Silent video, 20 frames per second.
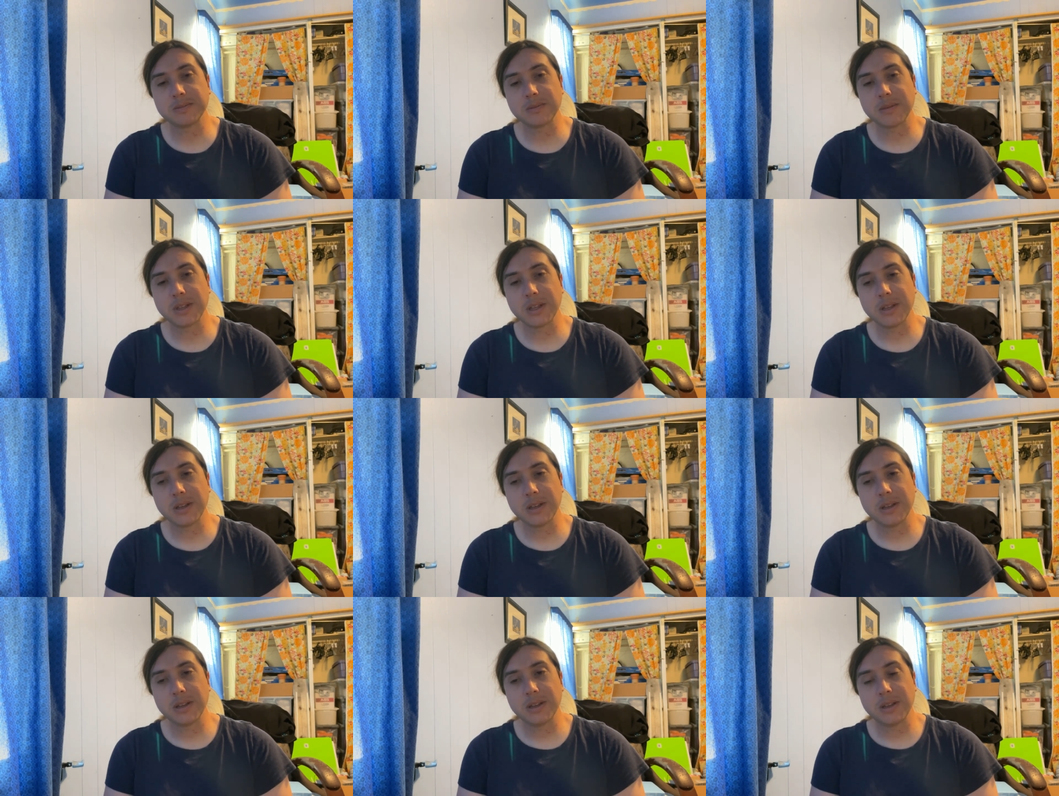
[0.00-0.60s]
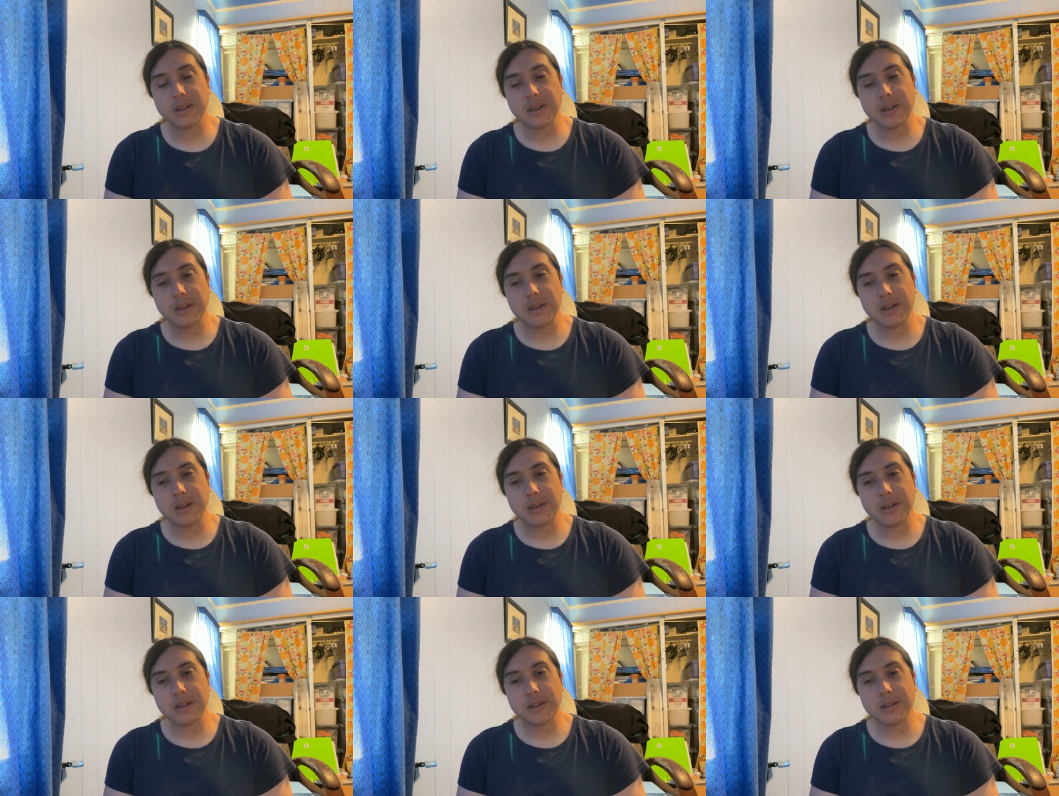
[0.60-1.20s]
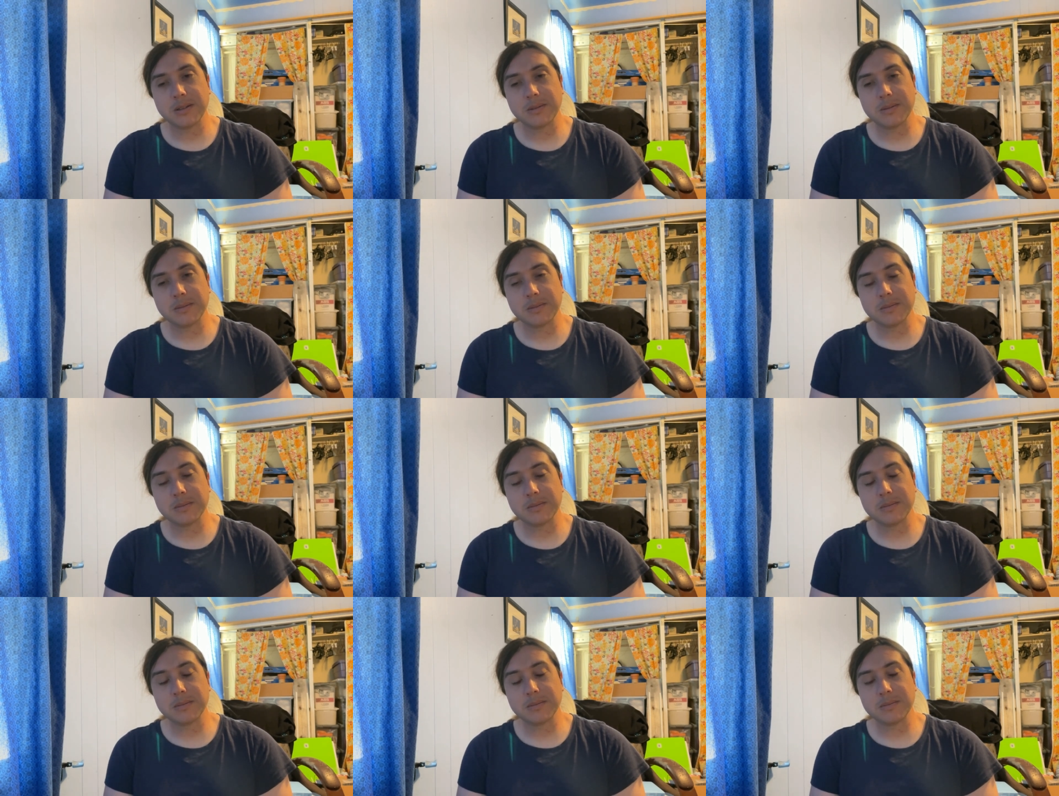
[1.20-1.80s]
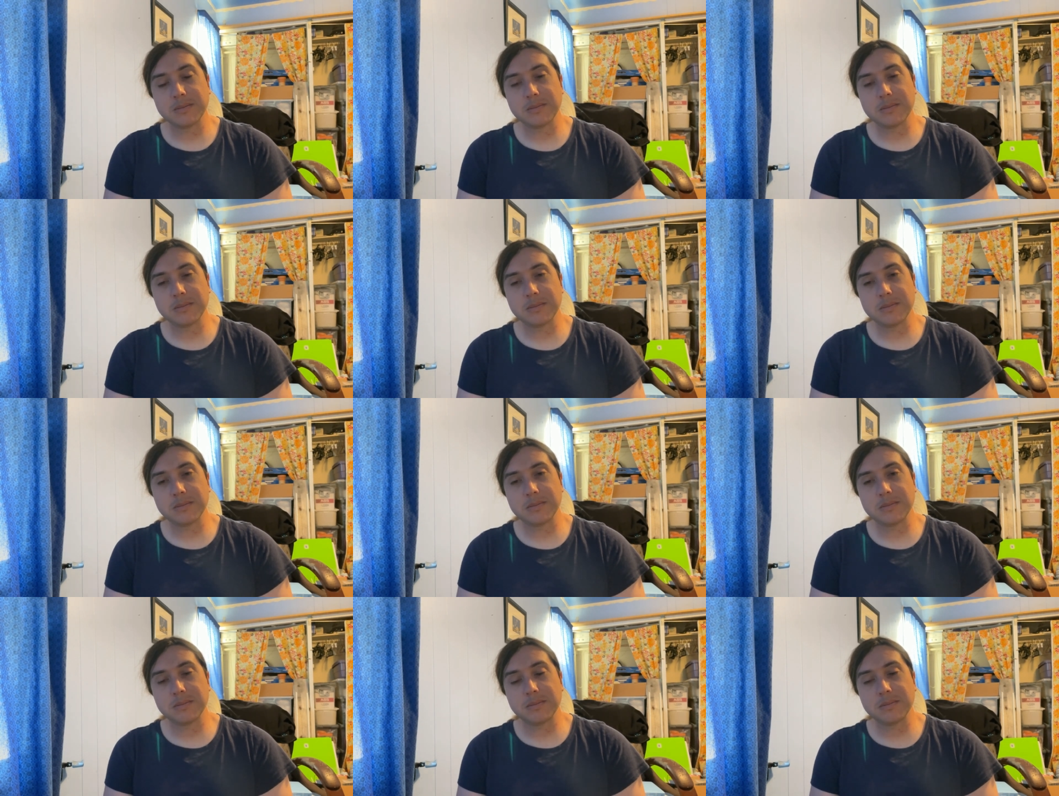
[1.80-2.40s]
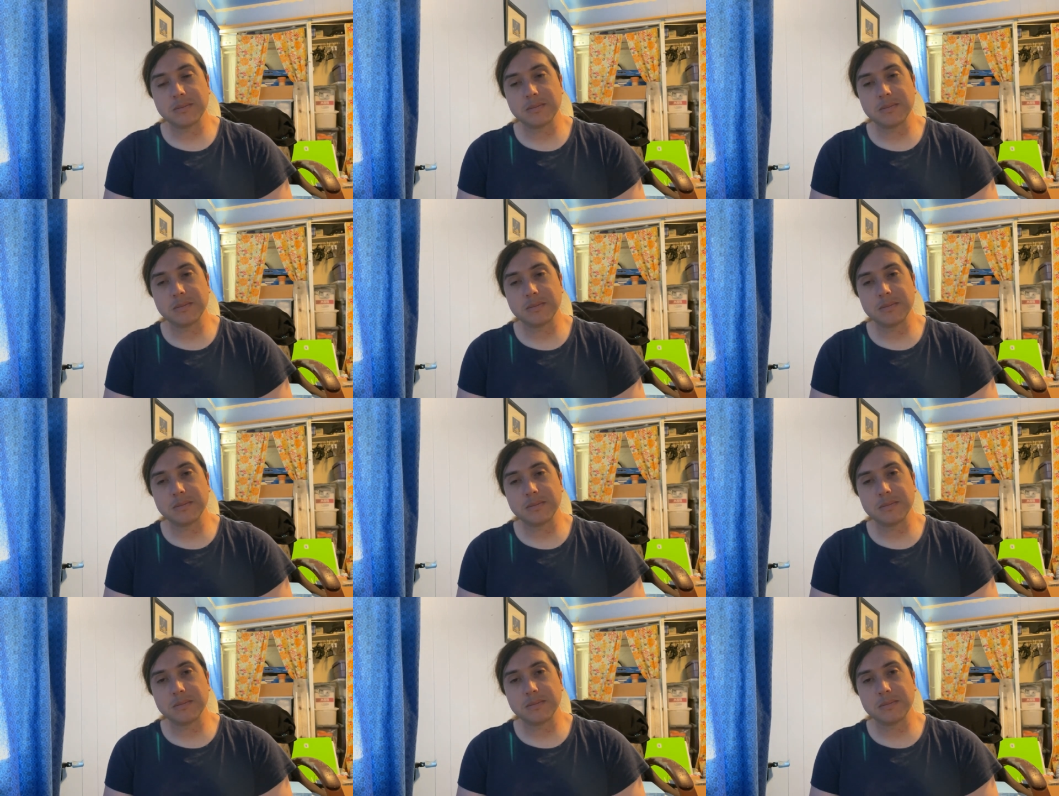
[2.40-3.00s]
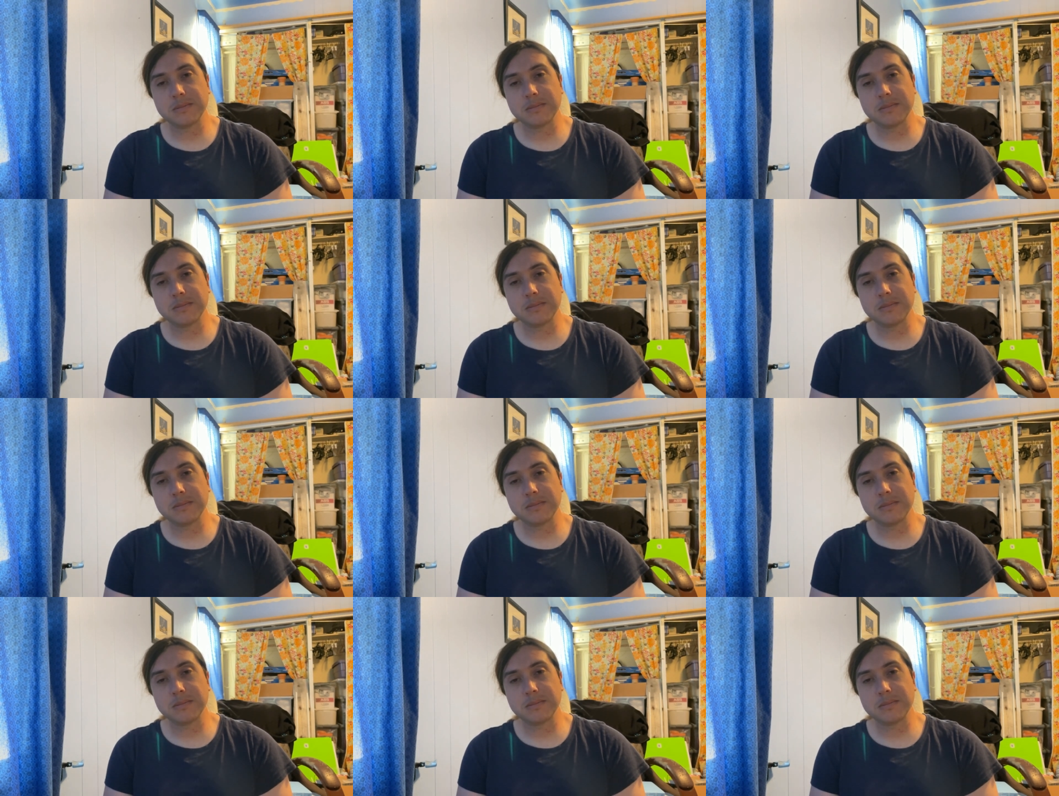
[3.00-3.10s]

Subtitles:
Nobody speaks.